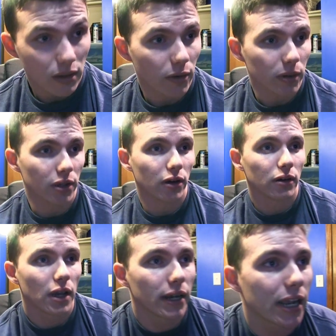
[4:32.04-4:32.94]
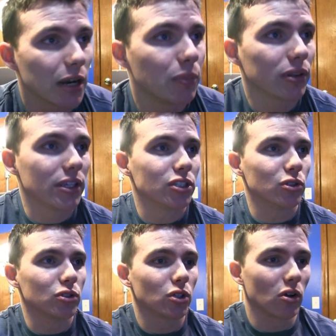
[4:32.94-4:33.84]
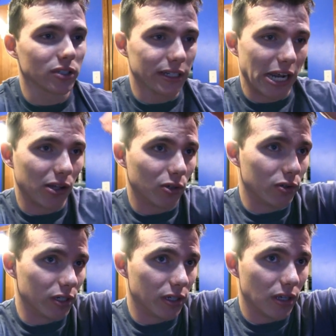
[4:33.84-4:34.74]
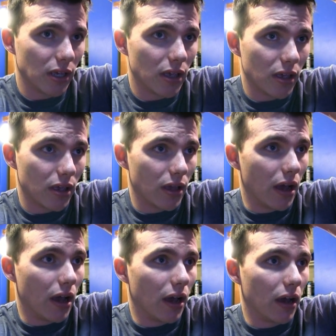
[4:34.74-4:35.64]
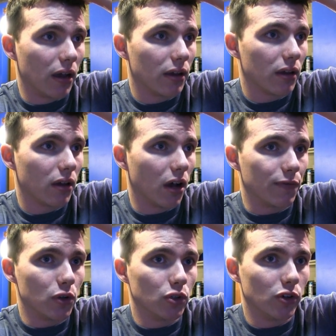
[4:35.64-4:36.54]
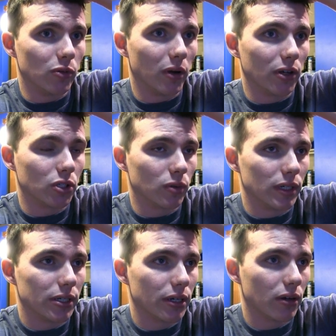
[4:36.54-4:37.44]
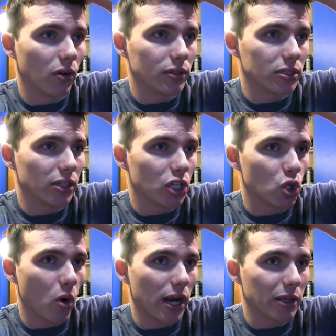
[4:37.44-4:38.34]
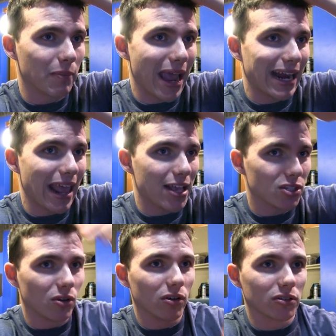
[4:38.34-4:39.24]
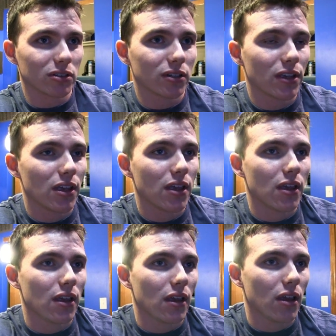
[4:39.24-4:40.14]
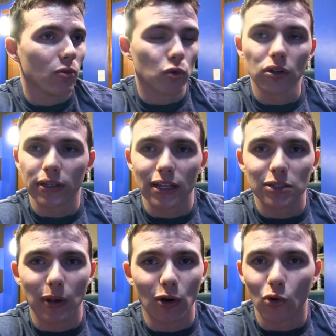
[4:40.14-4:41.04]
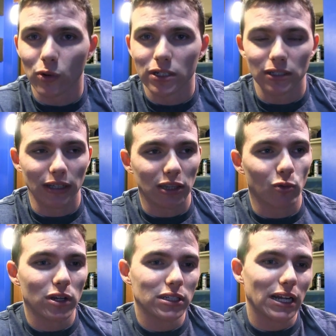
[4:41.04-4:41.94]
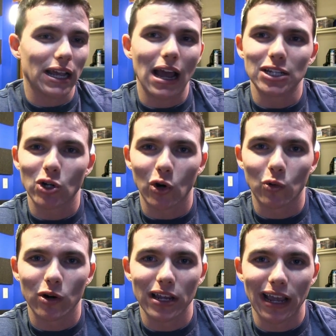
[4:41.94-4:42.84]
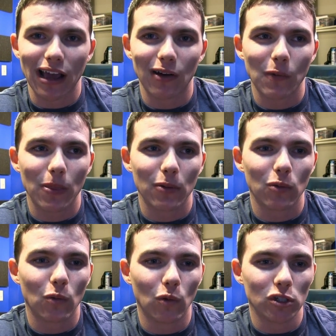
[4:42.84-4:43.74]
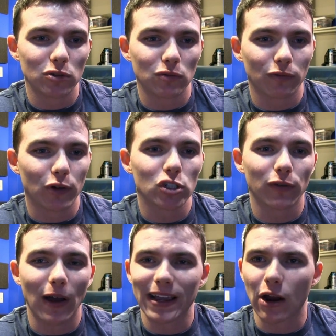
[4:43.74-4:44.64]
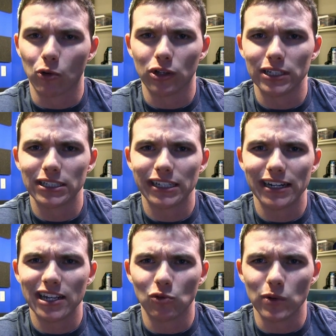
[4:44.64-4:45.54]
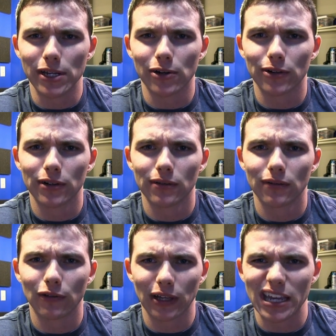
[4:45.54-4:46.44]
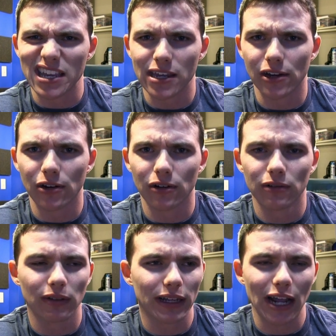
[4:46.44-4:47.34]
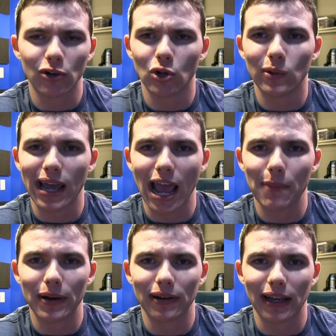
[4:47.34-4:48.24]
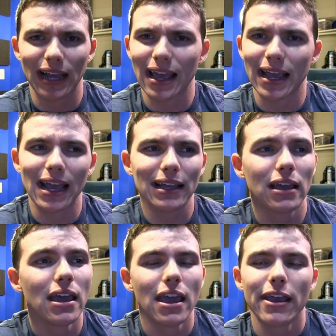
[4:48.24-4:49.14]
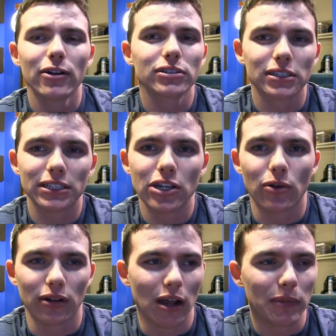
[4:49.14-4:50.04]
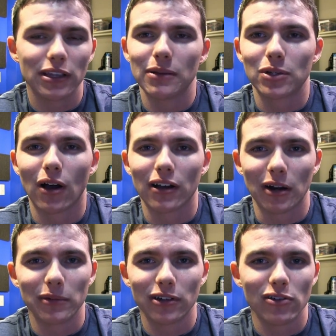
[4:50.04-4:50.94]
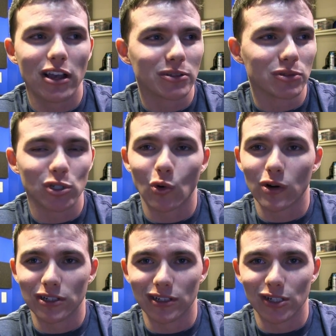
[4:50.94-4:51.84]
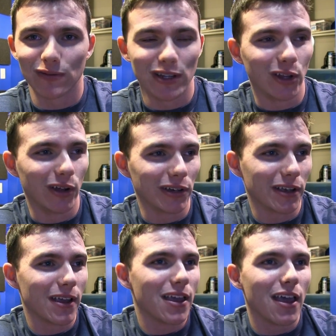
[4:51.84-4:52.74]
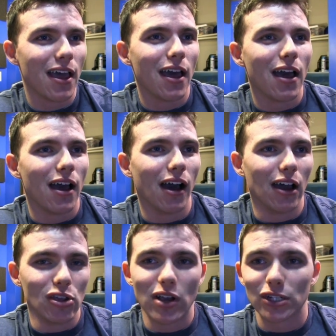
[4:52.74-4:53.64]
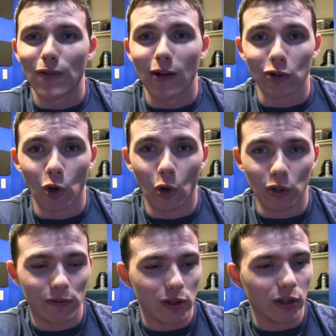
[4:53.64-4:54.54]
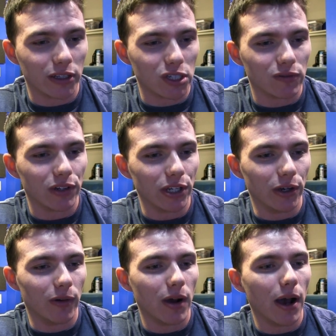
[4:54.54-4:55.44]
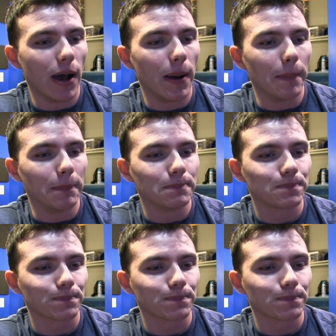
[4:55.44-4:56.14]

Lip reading: There we go. And I got to put these new songs I downloaded off YouTube onto it. All these electronic badass songs. Really, that's my whole reason. Like, the reason I started working out was, first of all, I got really skinny and weird for like a year. Like, I don't know what happened. Like, here's the secret. I'm going to keep talking. I'm going to tell you guys some stories in this vlog. You guys found gold if you clicked this video.